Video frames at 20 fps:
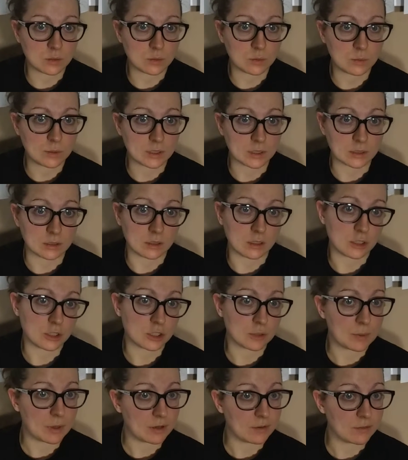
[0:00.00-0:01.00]

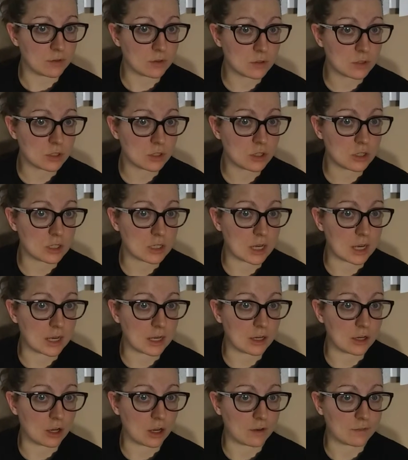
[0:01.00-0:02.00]
large amount of those in our
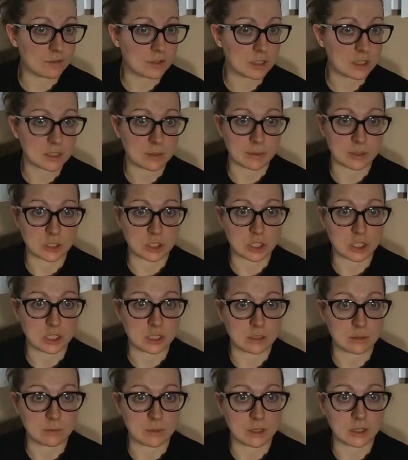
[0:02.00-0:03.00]
diet often, especially
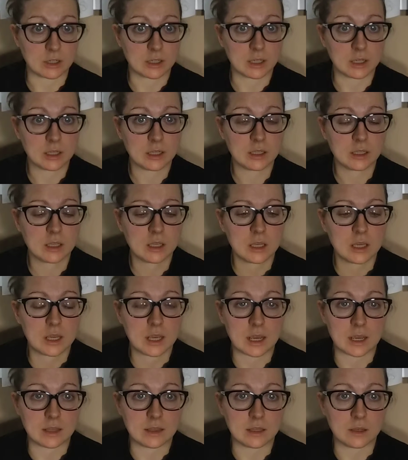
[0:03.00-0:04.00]
in America,
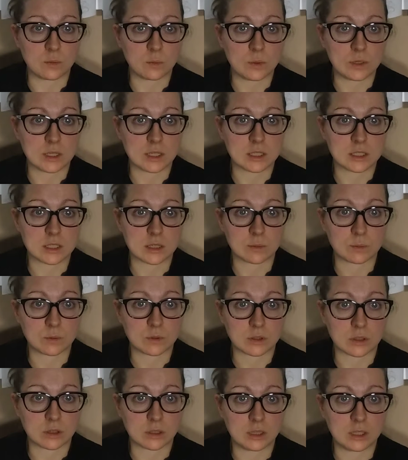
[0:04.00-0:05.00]
and then we end up
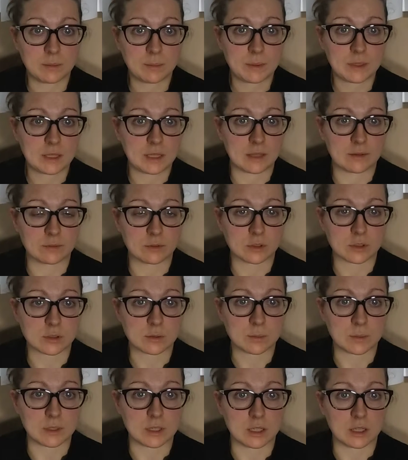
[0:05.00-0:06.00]
with our lipid
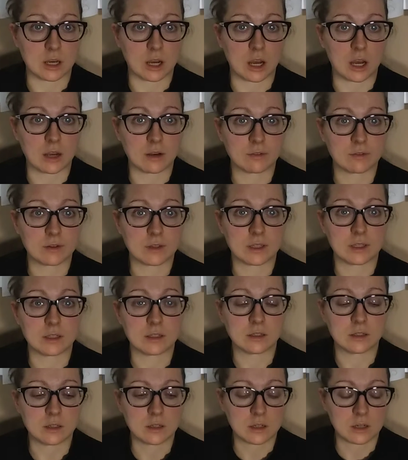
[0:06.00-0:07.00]
levels being off
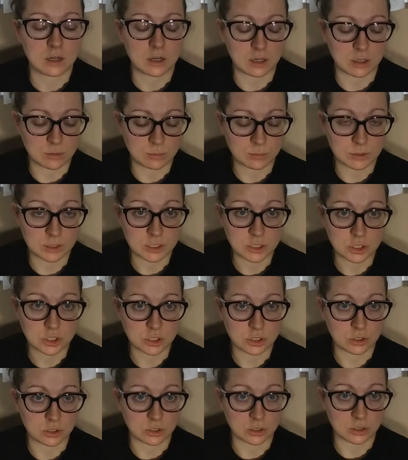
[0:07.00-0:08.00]
and our blood
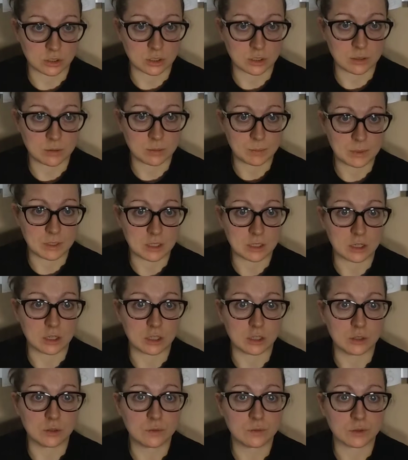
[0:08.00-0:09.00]
sugar being
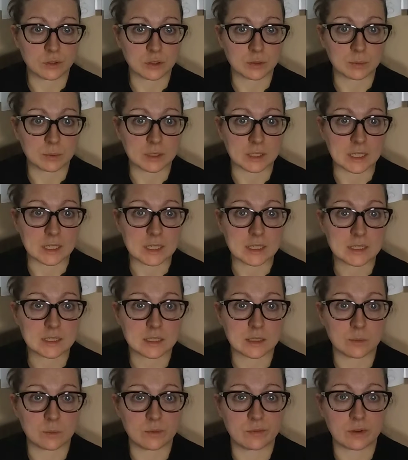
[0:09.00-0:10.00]
all over the place,
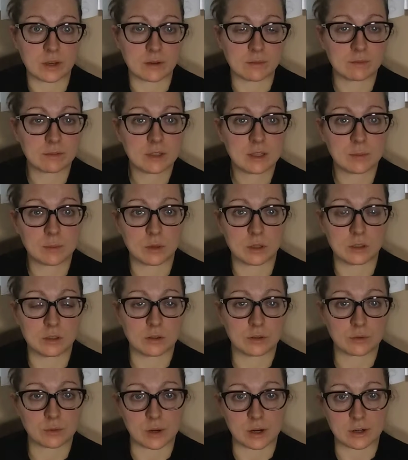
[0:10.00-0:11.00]
and we've got phlegm all
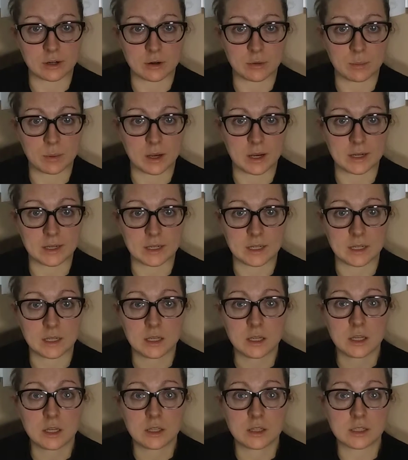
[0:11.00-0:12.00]
throughout our body.
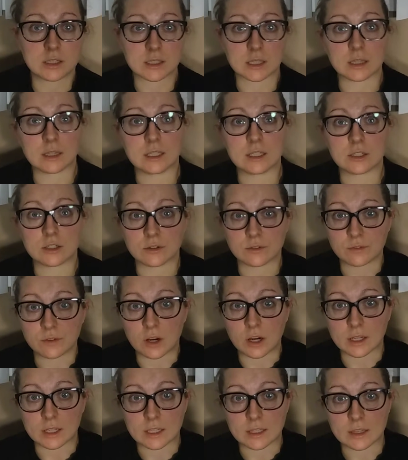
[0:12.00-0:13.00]
This can lead to
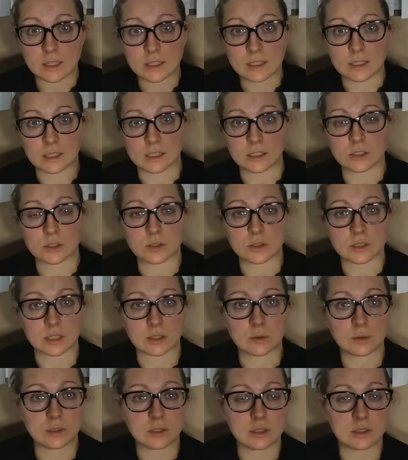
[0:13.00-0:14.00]
foggy thinking. So it's like,
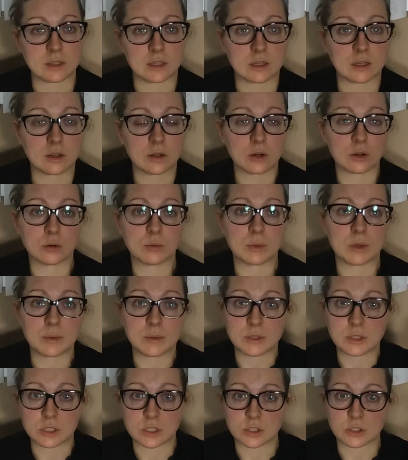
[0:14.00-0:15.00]
well, you think, oh,
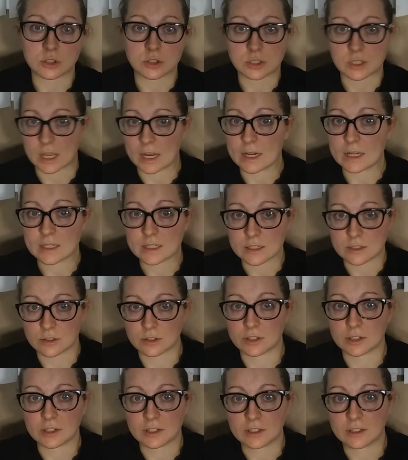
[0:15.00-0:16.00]
maybe just your sinuses are
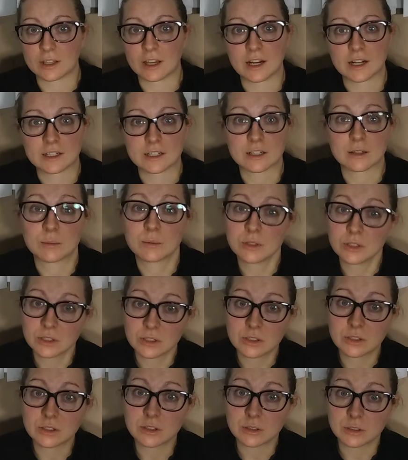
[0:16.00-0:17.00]
getting clogged up.
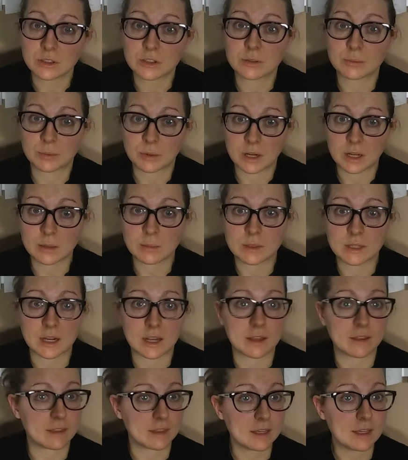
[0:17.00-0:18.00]
No, you're probably
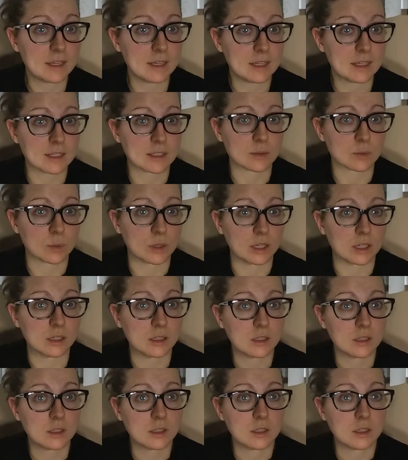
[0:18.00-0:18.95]
not thinking as well.